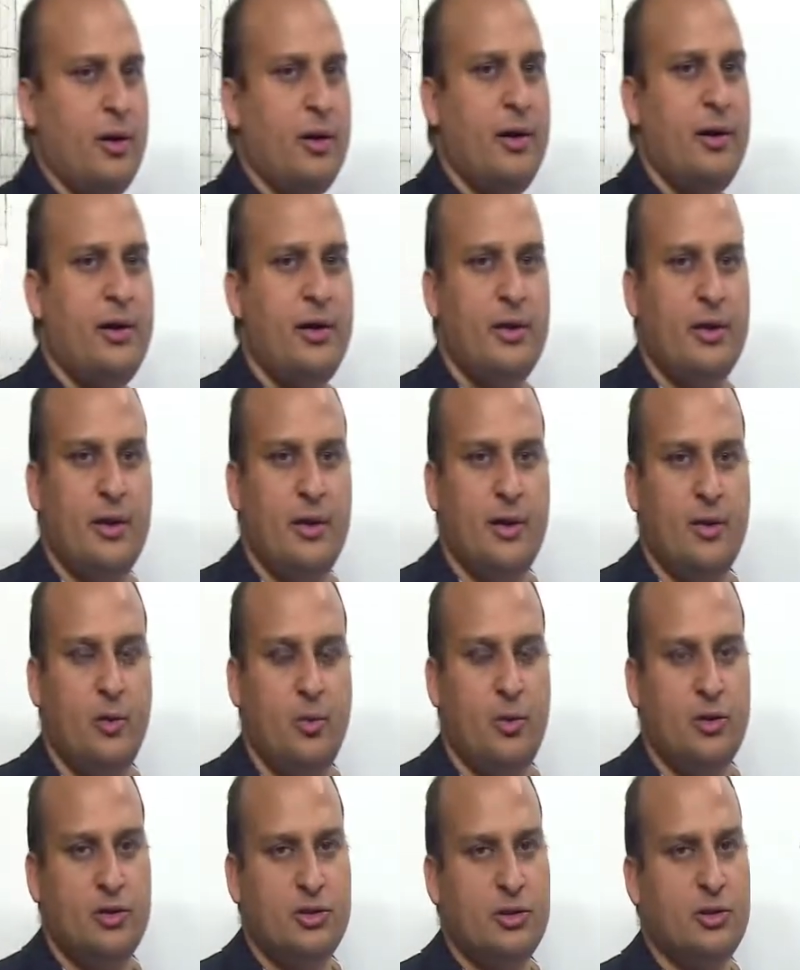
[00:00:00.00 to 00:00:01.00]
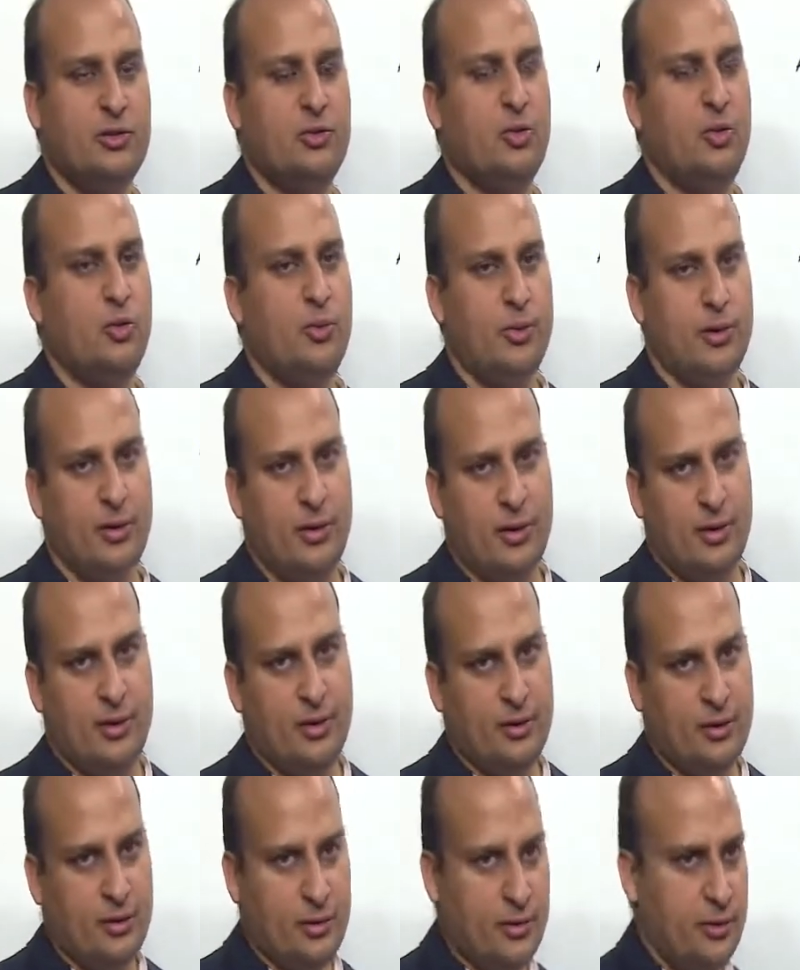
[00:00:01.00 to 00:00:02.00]
quadratic equation over
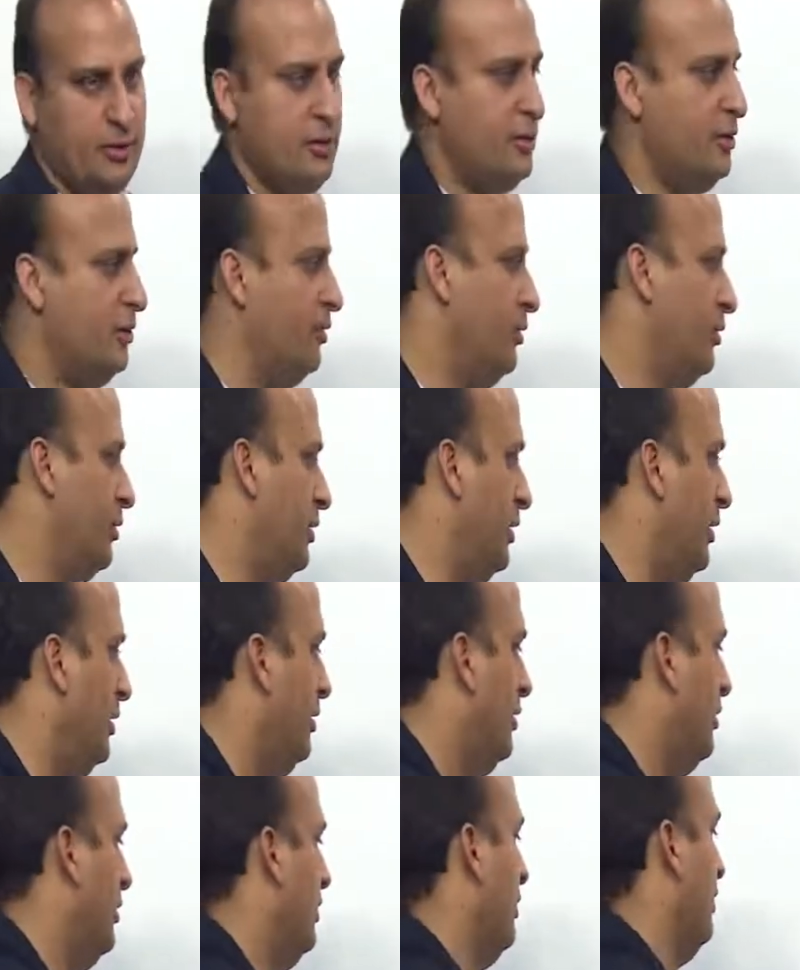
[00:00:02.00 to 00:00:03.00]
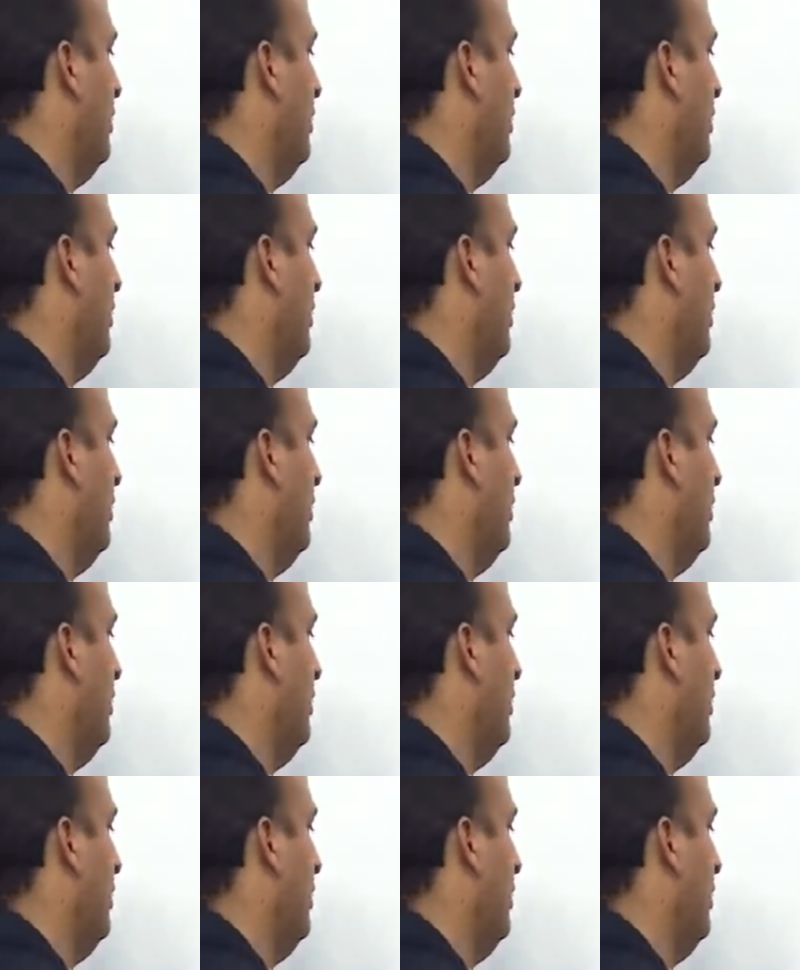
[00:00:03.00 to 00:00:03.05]
here. Okay.